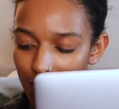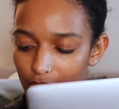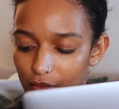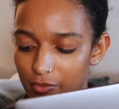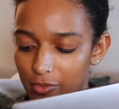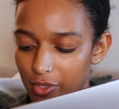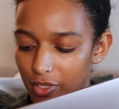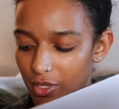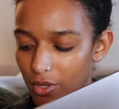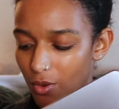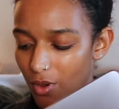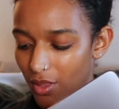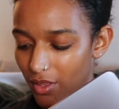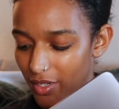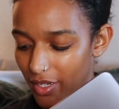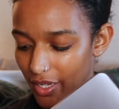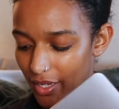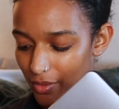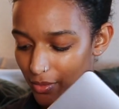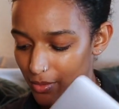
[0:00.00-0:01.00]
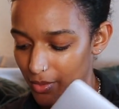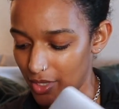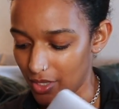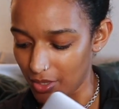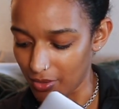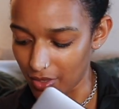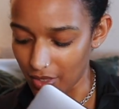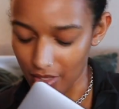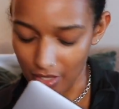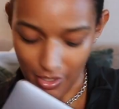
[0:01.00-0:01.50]
for the quality, I really,
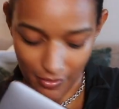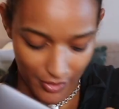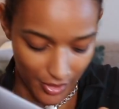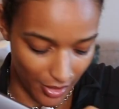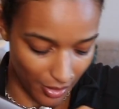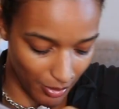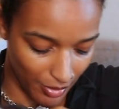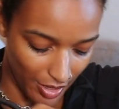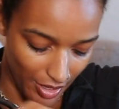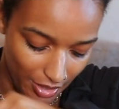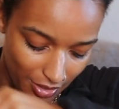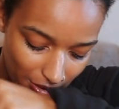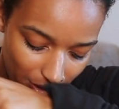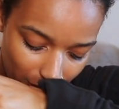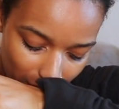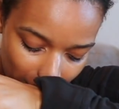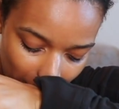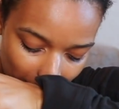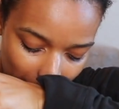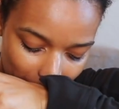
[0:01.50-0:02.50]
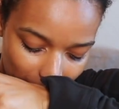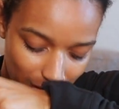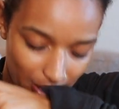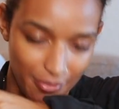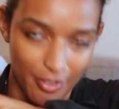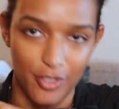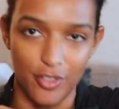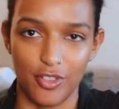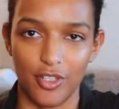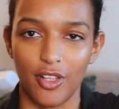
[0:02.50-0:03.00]
really love them, and they're not
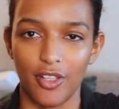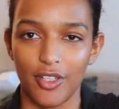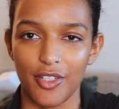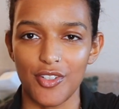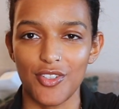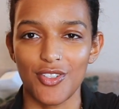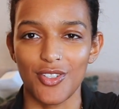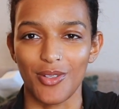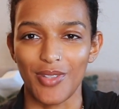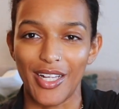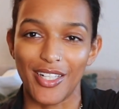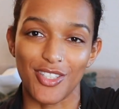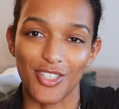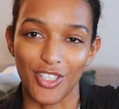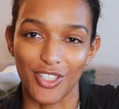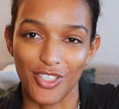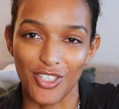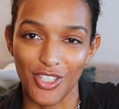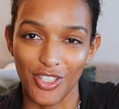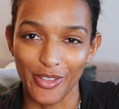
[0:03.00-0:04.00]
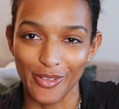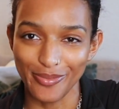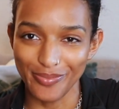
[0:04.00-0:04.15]
$500, so that's good too.